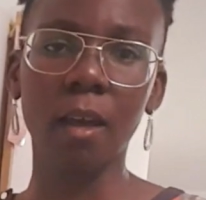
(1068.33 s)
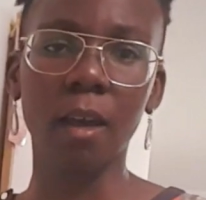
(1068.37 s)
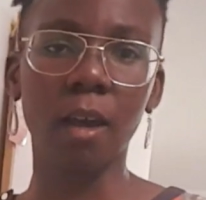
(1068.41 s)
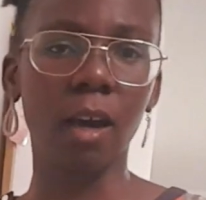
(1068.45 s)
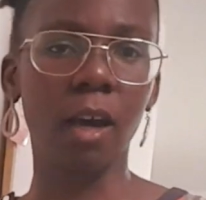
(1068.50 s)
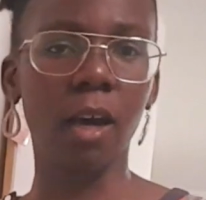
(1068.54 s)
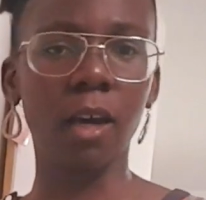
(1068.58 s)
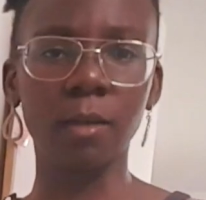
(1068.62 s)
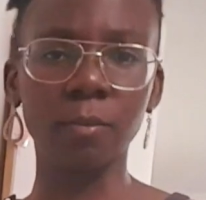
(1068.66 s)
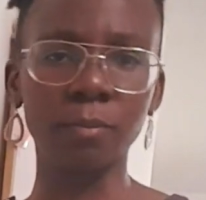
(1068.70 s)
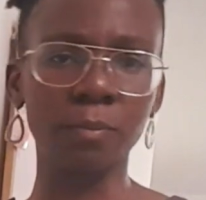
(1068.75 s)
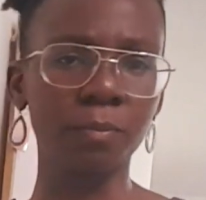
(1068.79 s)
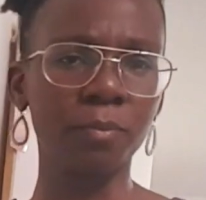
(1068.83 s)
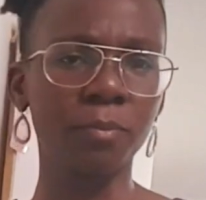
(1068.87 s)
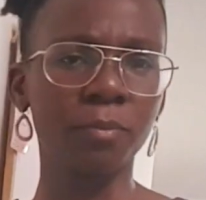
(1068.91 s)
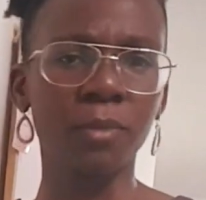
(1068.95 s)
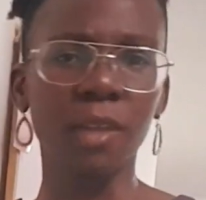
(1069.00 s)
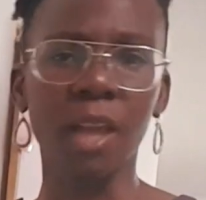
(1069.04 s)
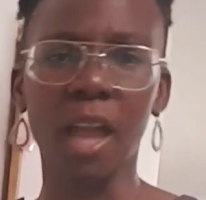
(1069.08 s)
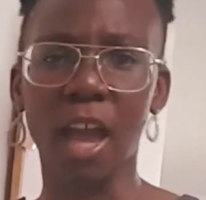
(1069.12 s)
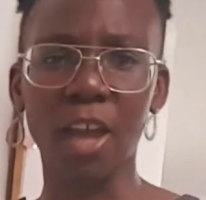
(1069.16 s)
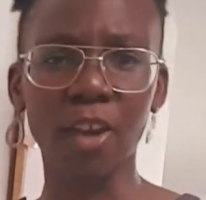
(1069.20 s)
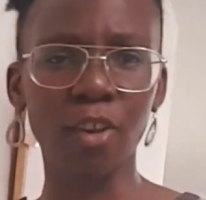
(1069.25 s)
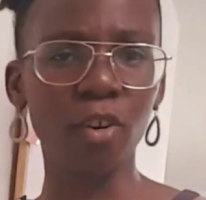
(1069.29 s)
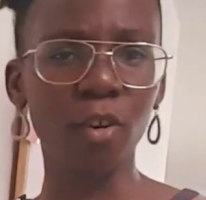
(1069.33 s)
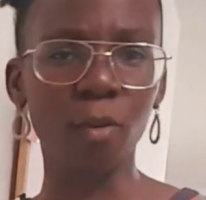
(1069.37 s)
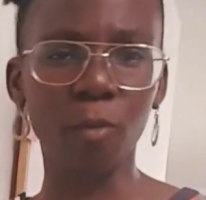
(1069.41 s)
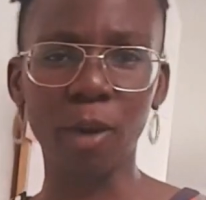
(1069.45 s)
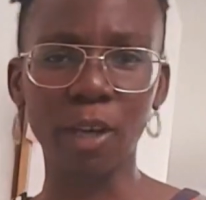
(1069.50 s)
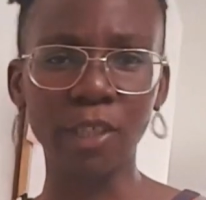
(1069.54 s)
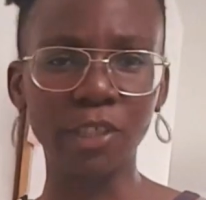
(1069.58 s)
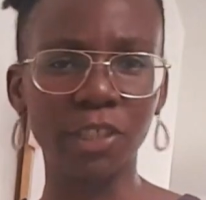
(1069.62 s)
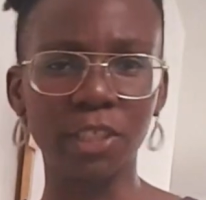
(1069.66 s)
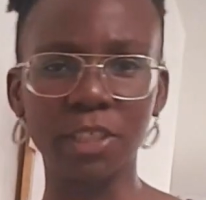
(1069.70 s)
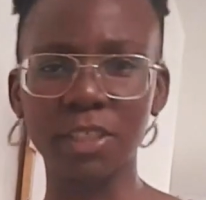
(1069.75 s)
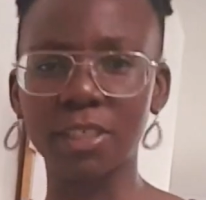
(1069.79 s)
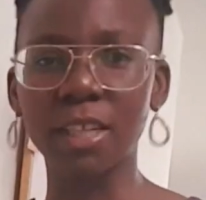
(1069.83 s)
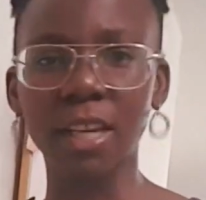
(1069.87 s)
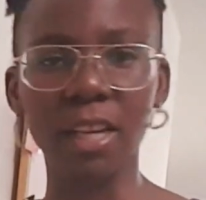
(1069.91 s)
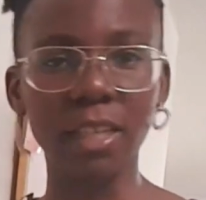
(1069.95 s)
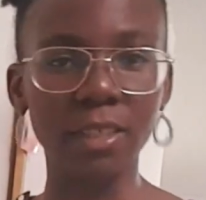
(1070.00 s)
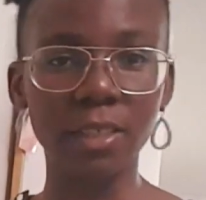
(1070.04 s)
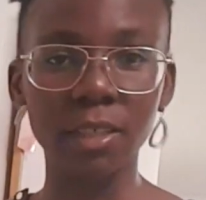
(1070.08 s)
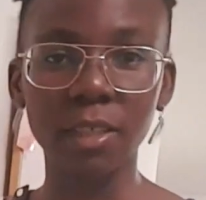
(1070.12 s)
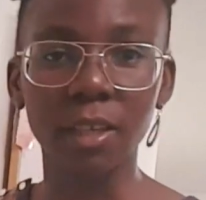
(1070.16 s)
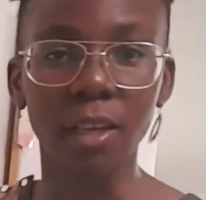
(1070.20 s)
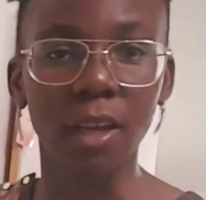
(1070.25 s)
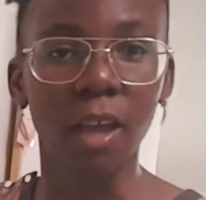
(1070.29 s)
I don't know what I just
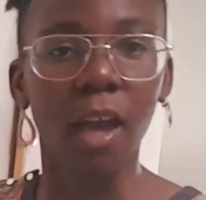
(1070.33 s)
said.